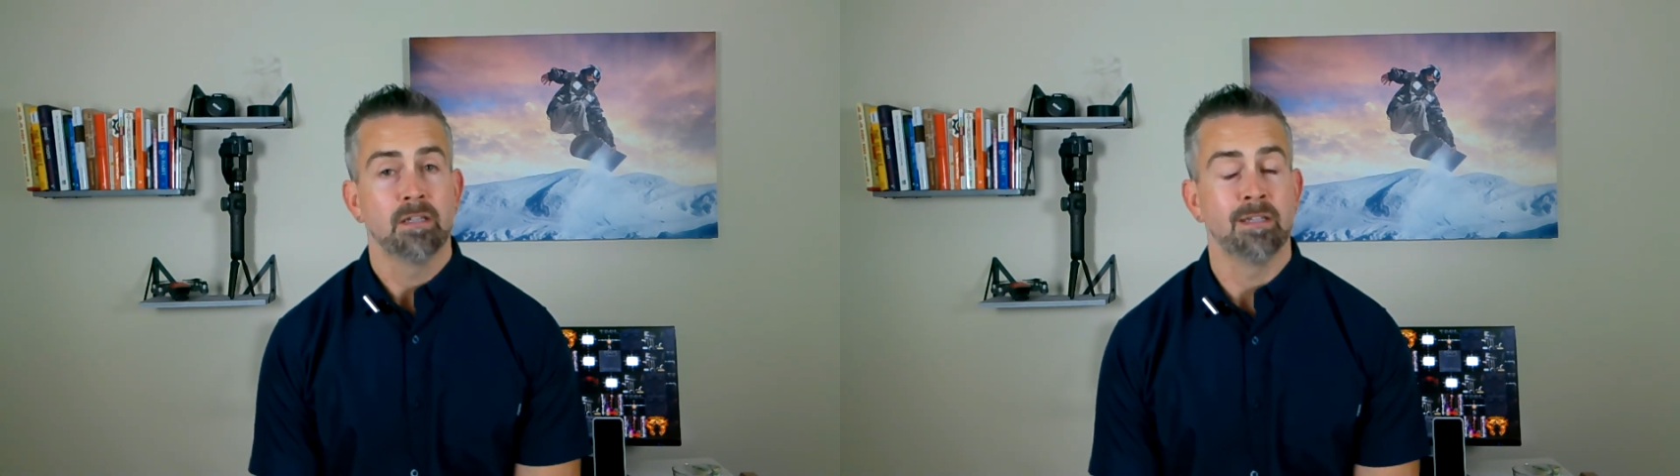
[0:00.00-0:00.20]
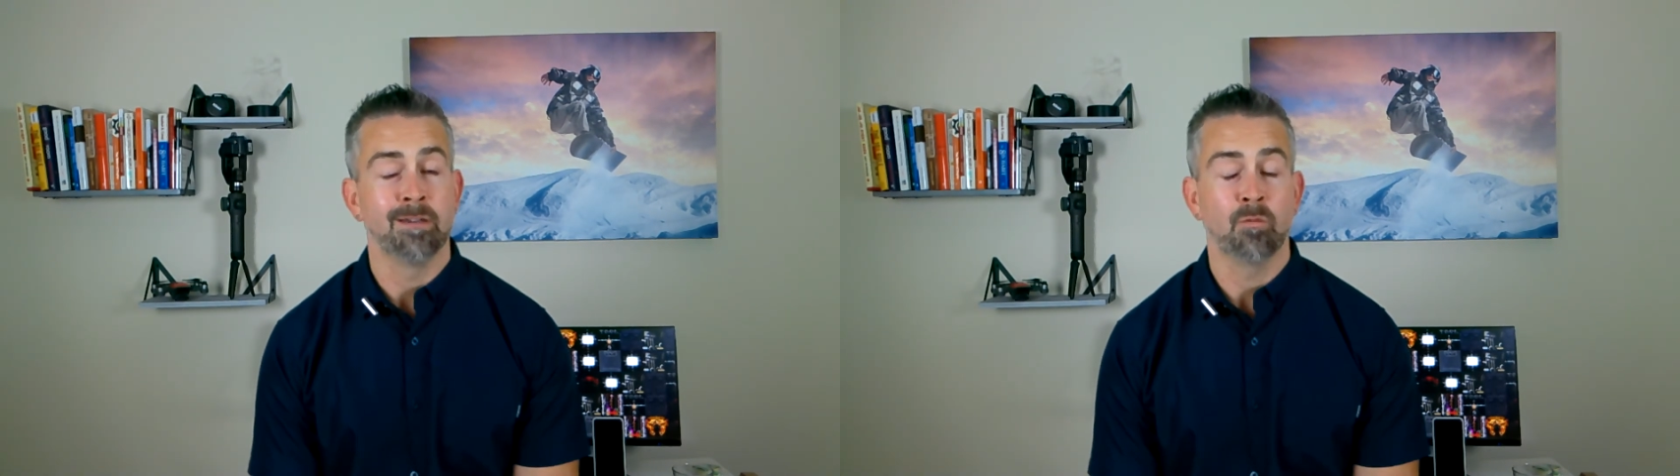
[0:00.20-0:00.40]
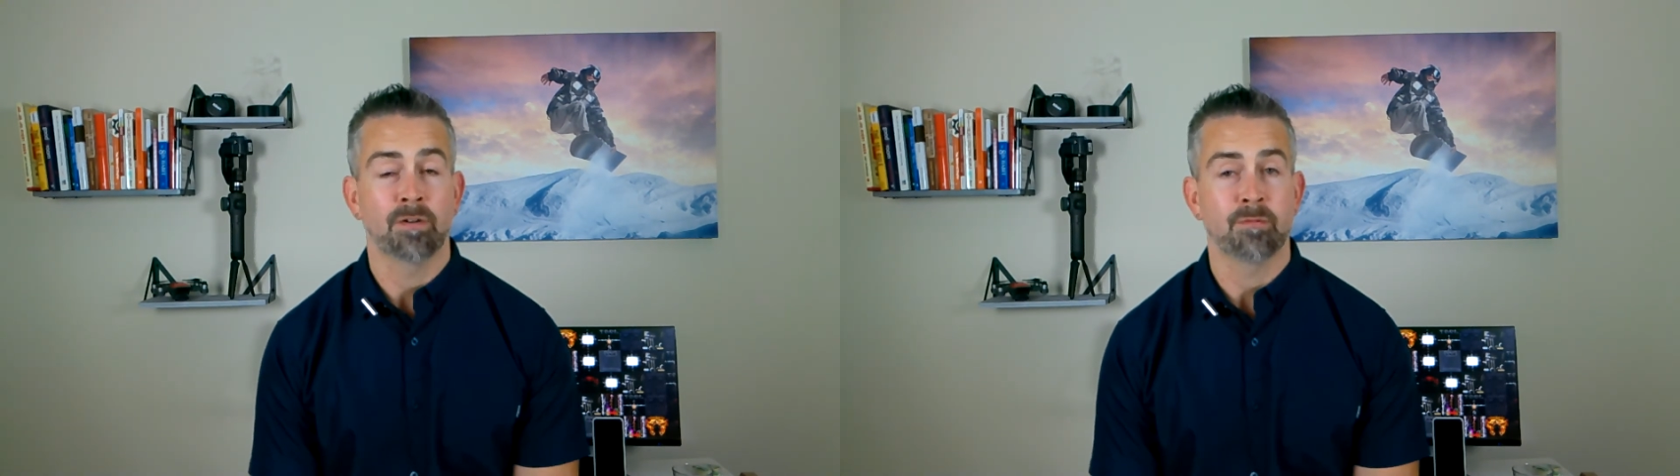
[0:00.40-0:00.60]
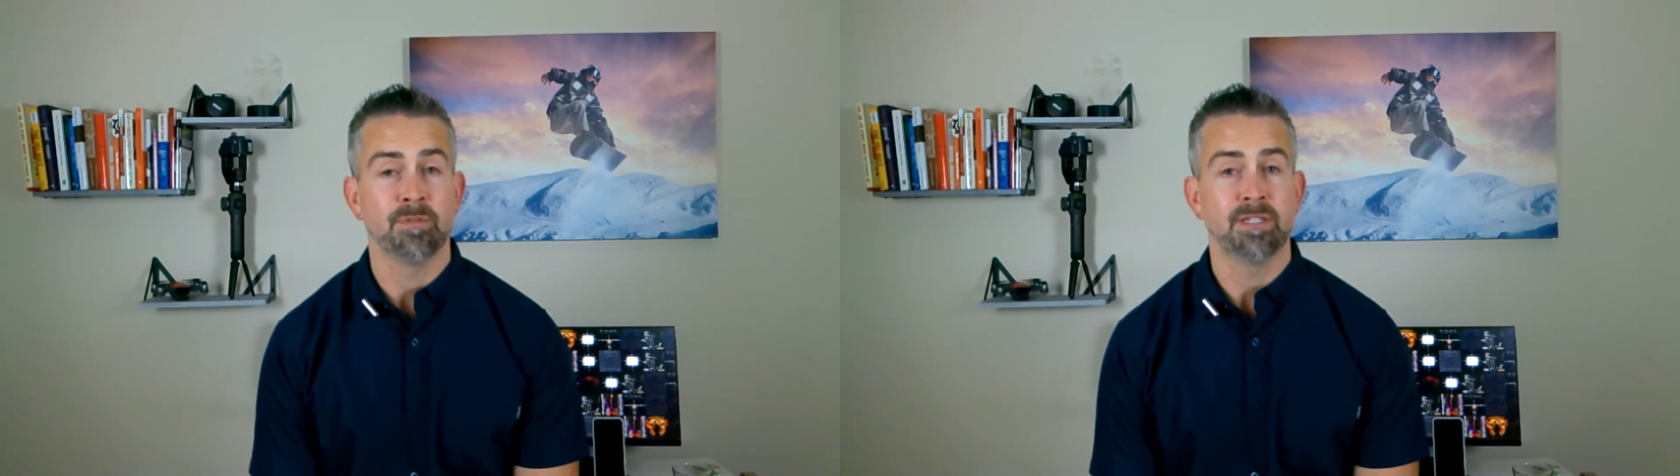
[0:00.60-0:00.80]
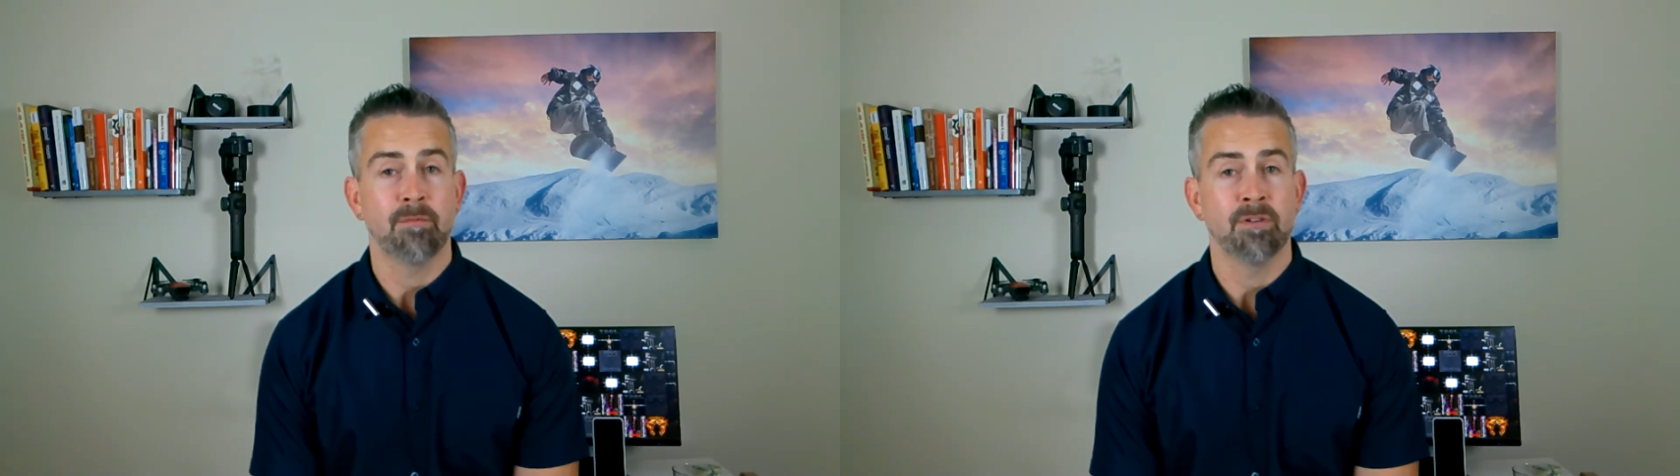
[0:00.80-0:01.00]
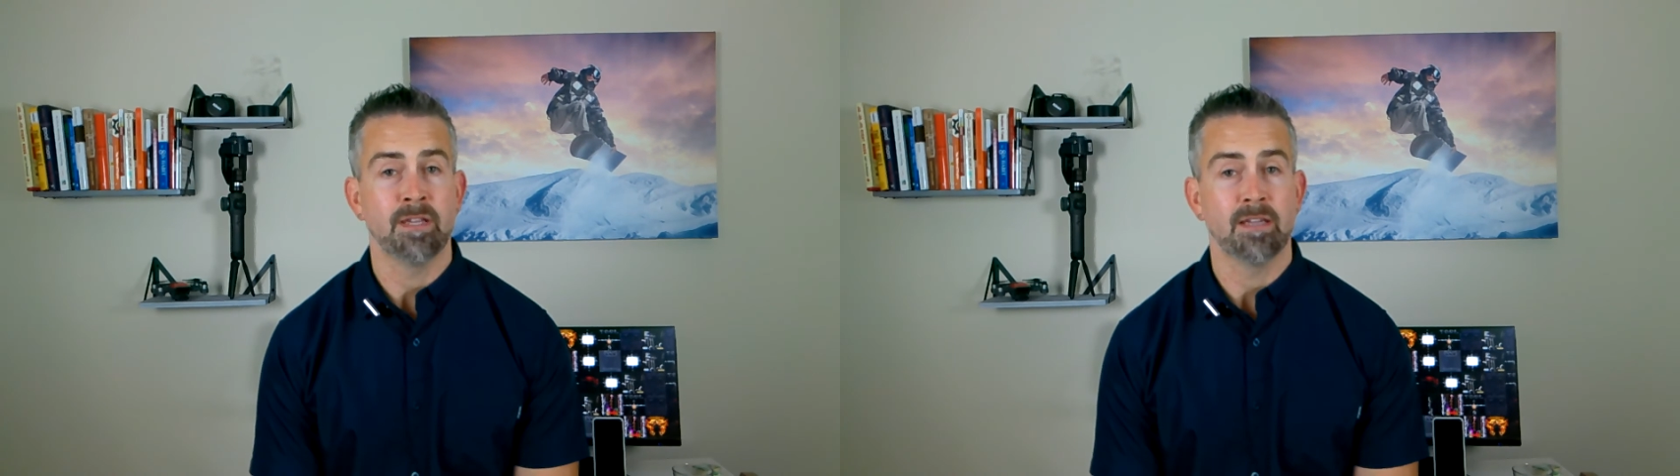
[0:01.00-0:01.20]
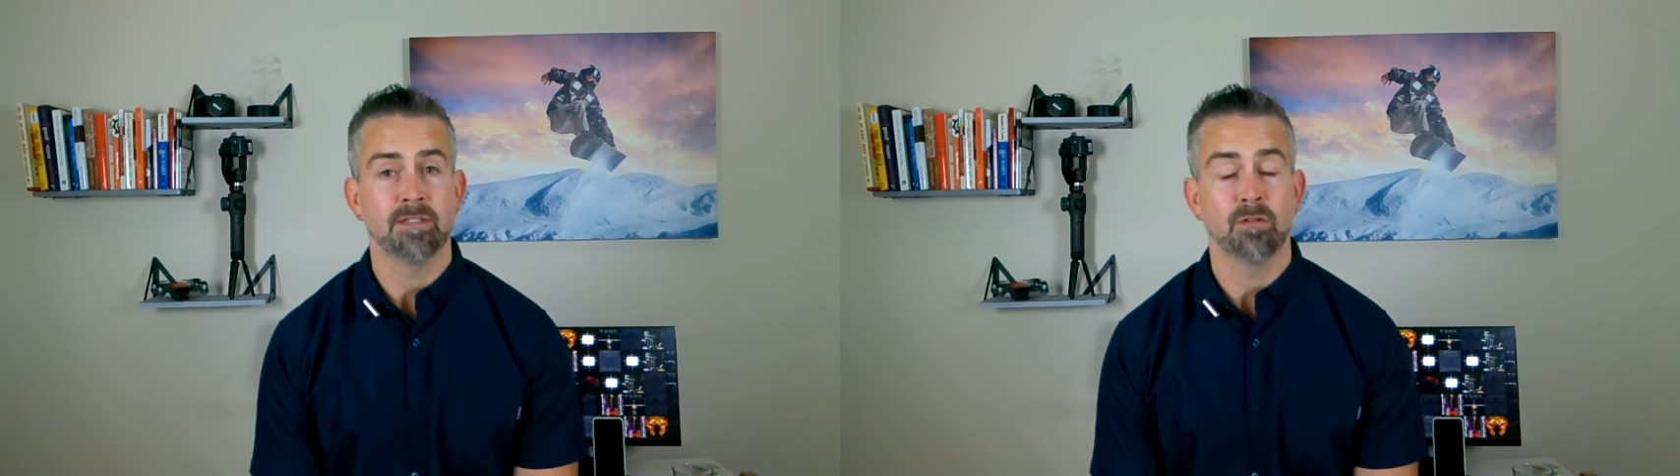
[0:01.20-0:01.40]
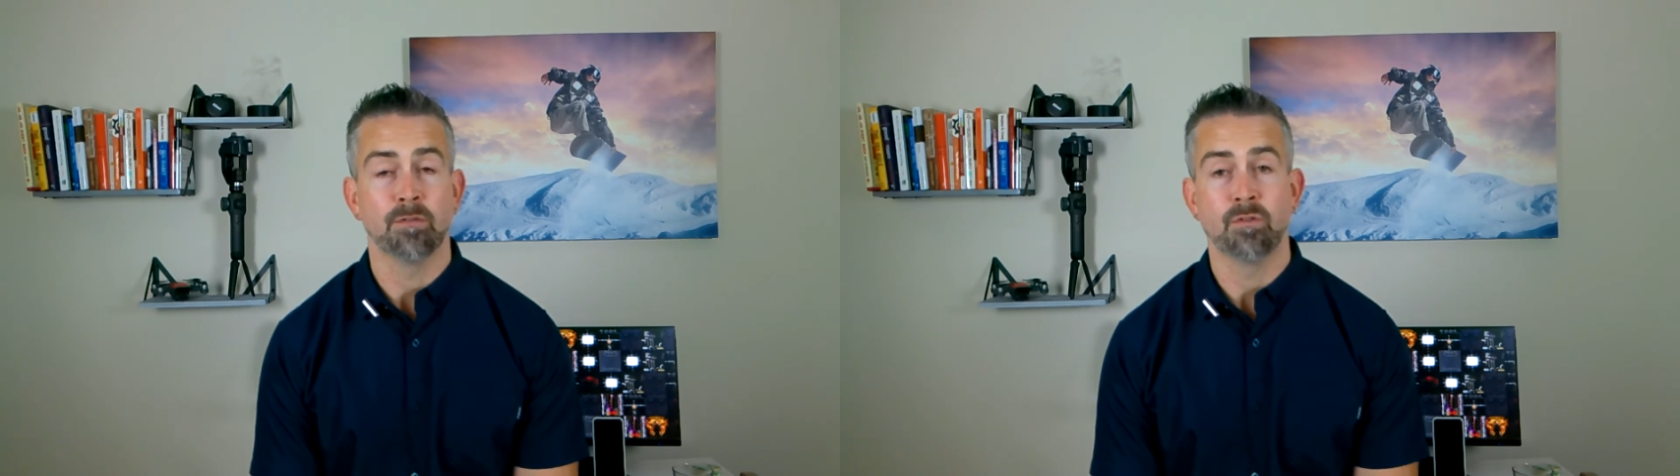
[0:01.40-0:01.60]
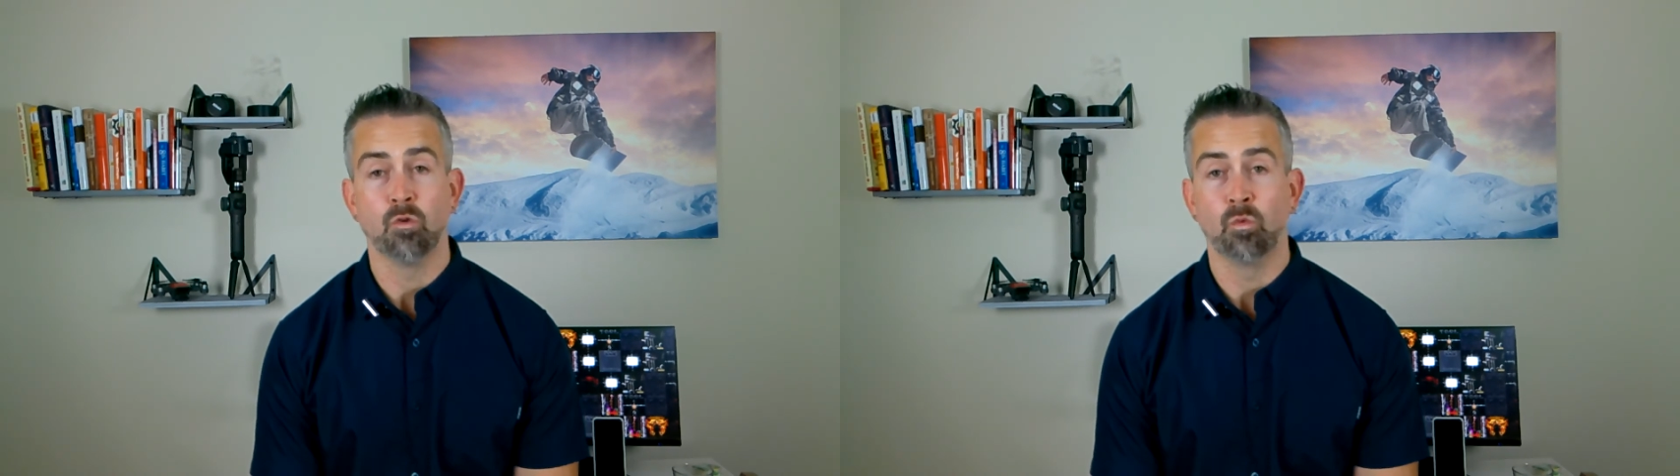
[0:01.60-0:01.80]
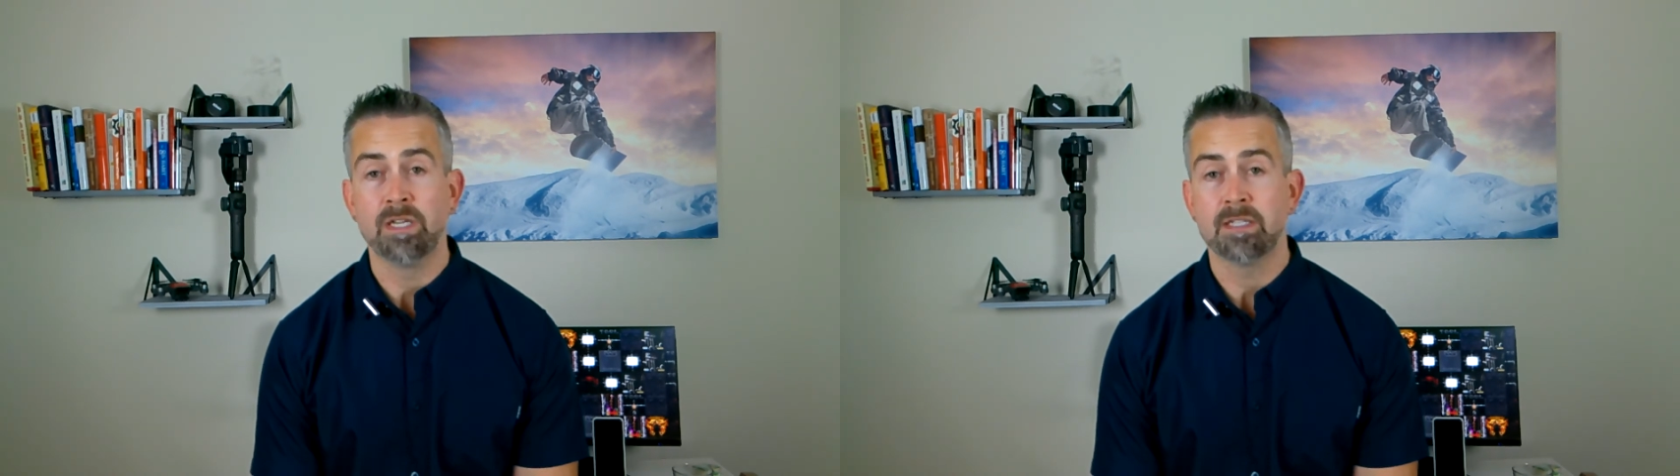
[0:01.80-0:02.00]
anywhere from 7 days to a
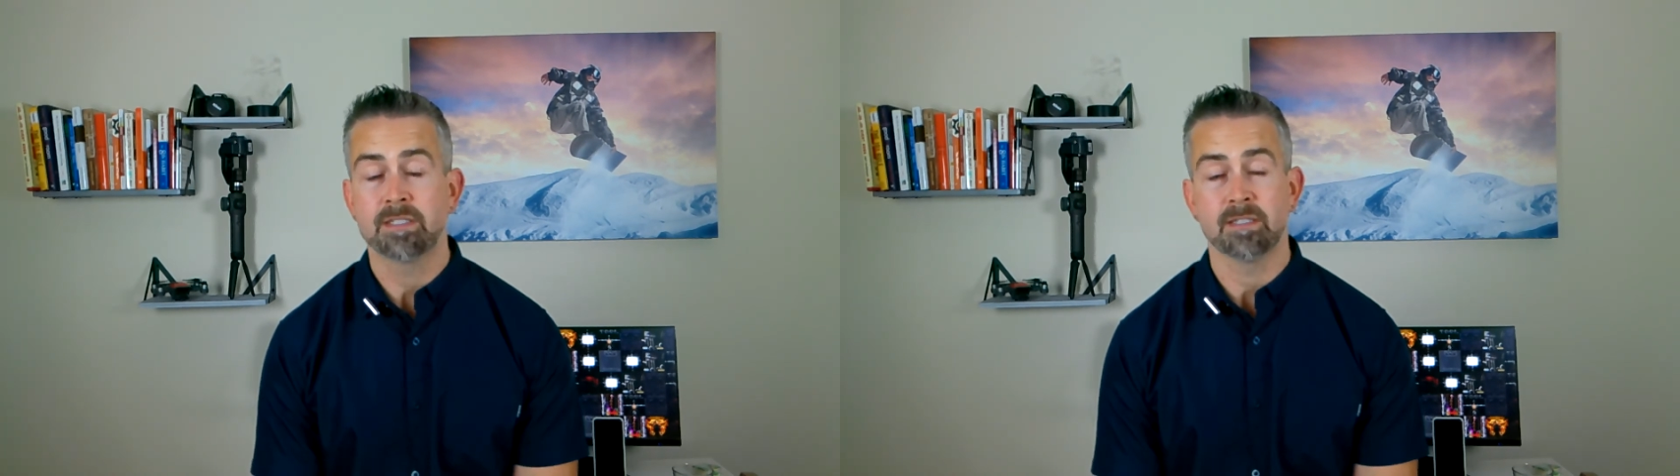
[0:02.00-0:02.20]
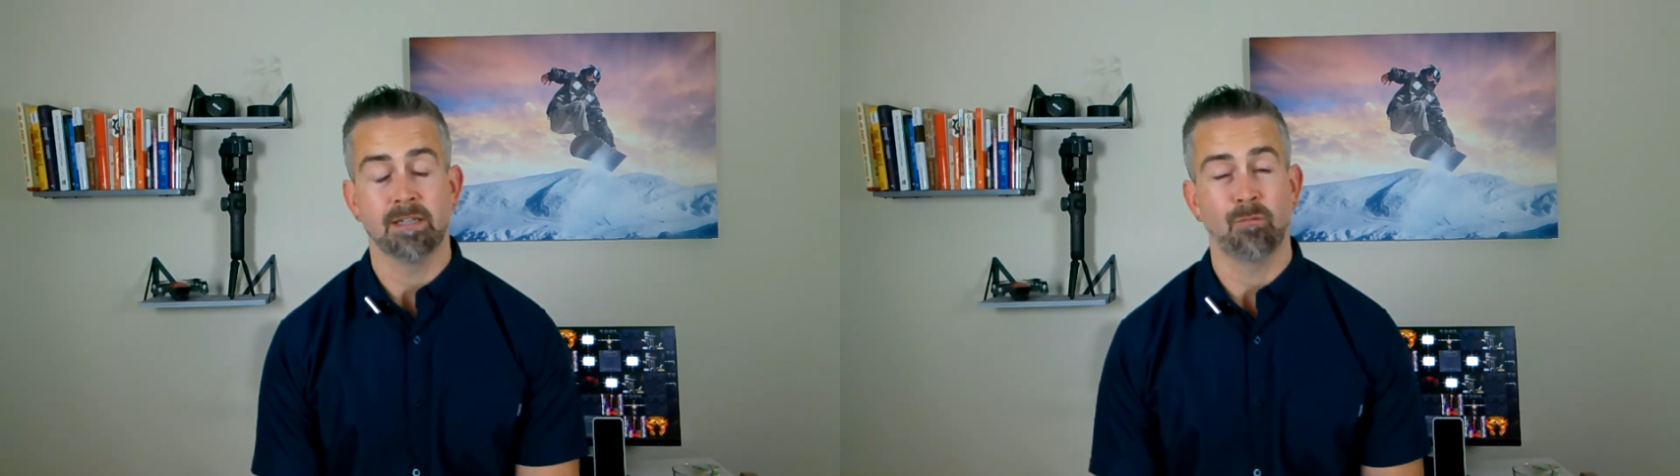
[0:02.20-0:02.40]
few weeks.